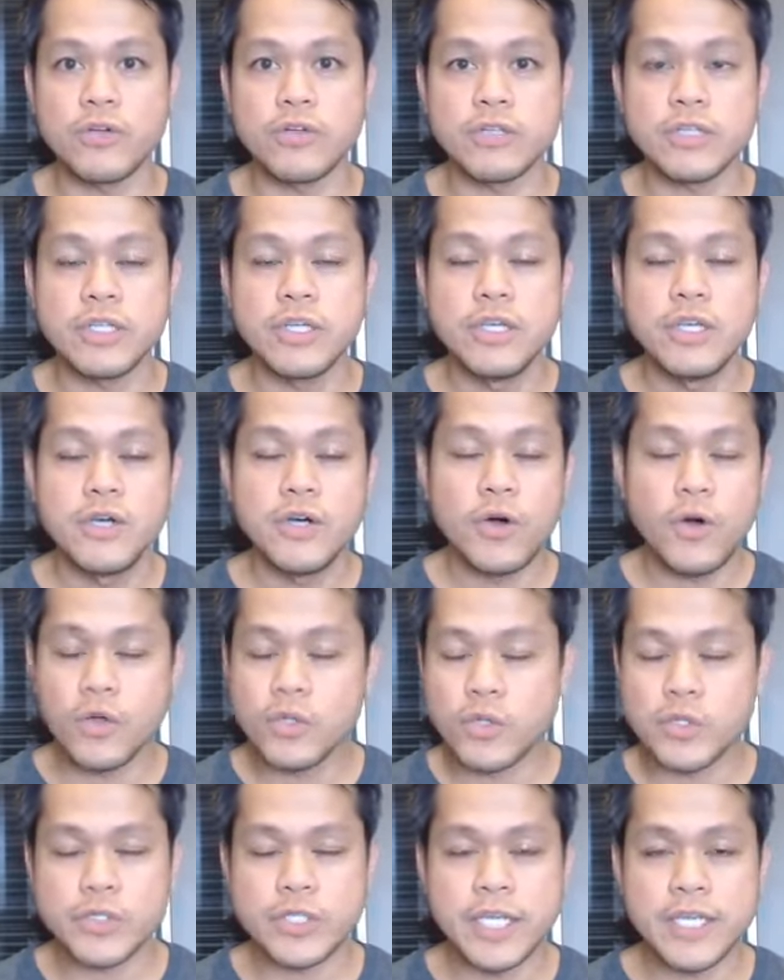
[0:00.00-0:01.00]

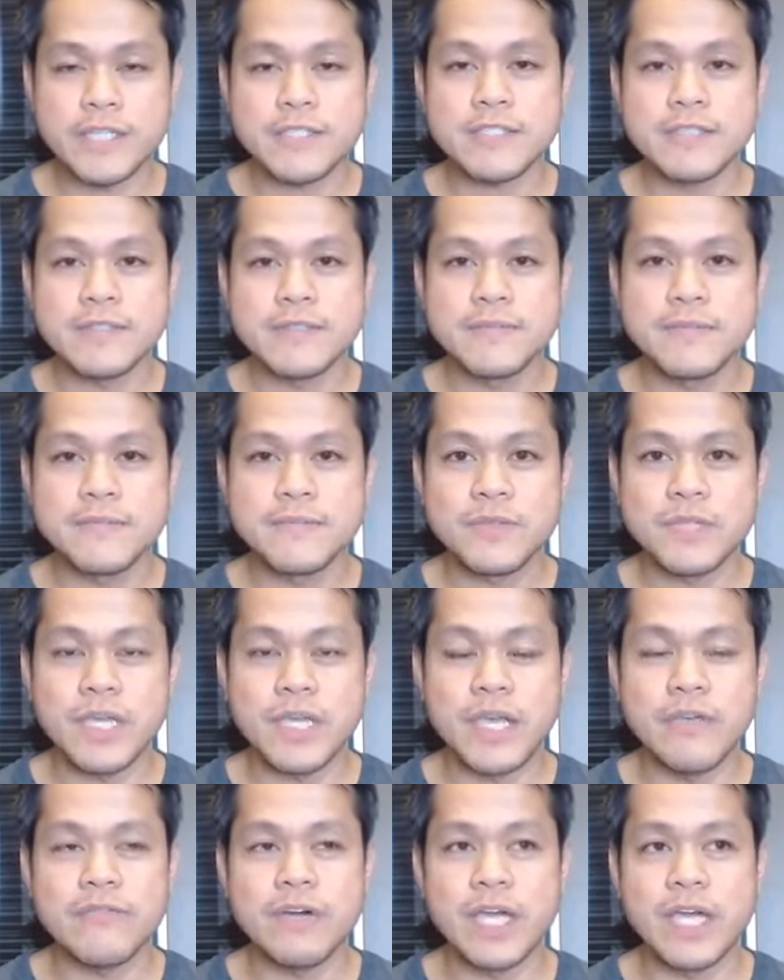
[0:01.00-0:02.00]
those things,
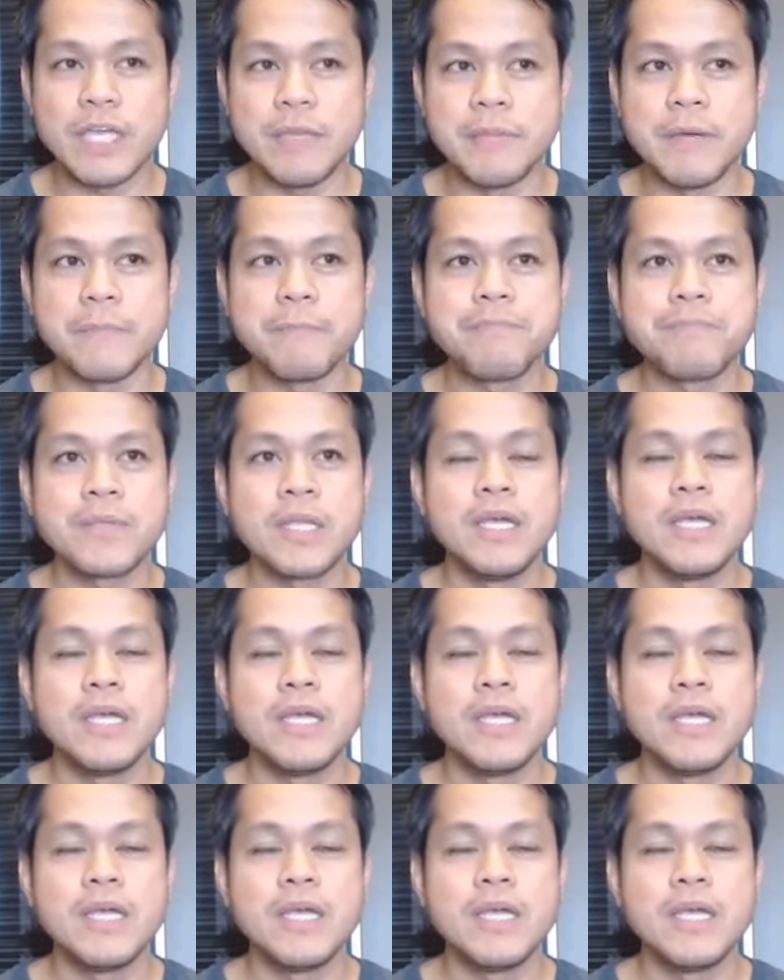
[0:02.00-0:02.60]
okay, via email.